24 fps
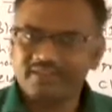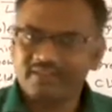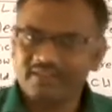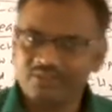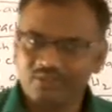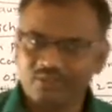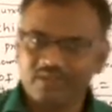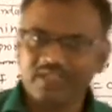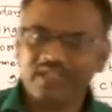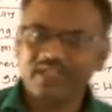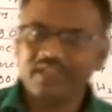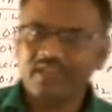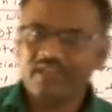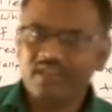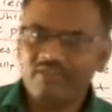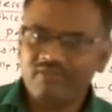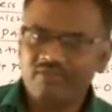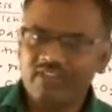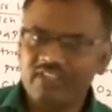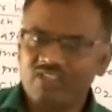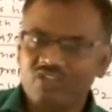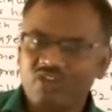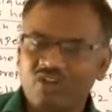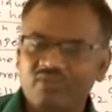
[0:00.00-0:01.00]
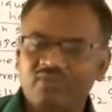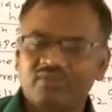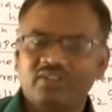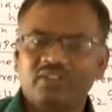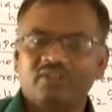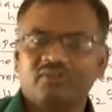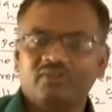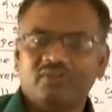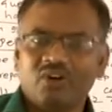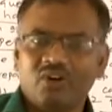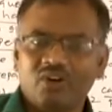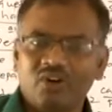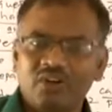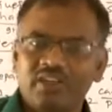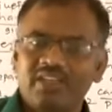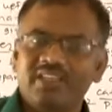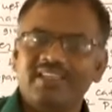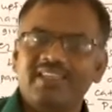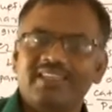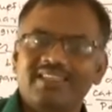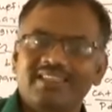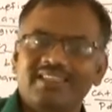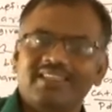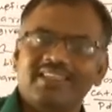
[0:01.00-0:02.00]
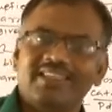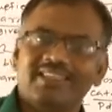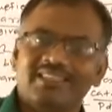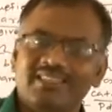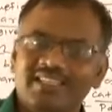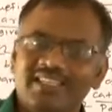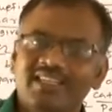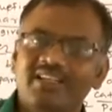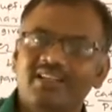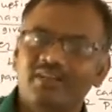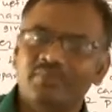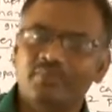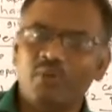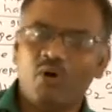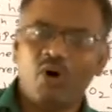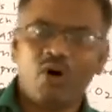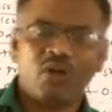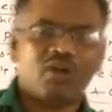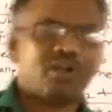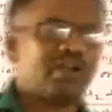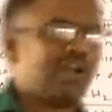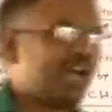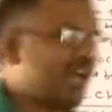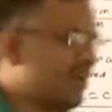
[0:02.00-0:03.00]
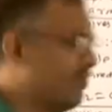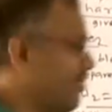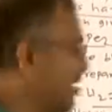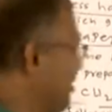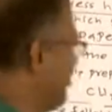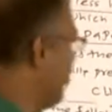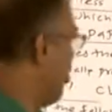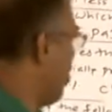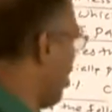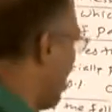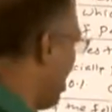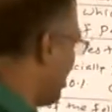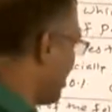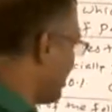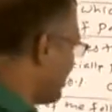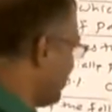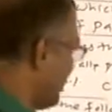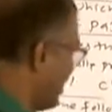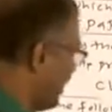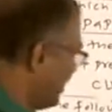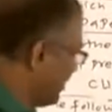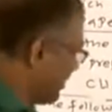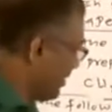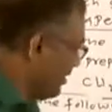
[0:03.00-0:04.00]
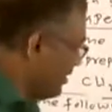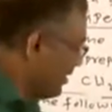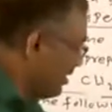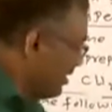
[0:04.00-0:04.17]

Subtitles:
Okay. Which of the following is a sink for carbon monoxide?